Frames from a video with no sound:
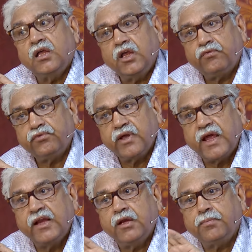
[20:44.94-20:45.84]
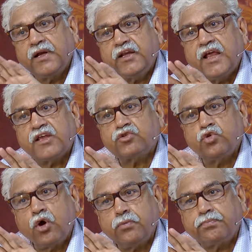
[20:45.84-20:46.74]
If anybody has
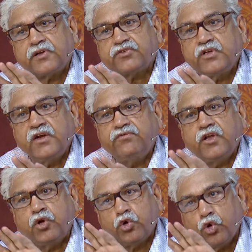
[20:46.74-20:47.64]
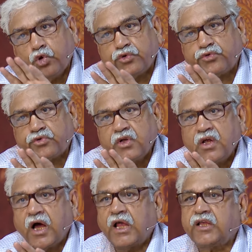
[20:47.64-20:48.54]
not perceived a rose,
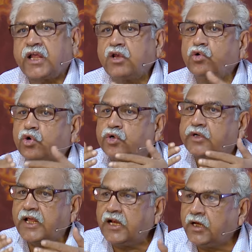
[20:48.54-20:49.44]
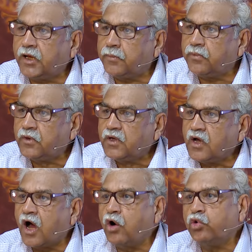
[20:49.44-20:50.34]
I cannot tell him
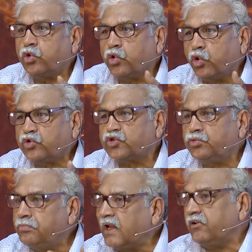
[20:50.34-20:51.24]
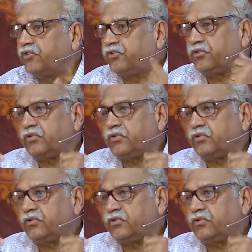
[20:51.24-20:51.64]
how rose smells.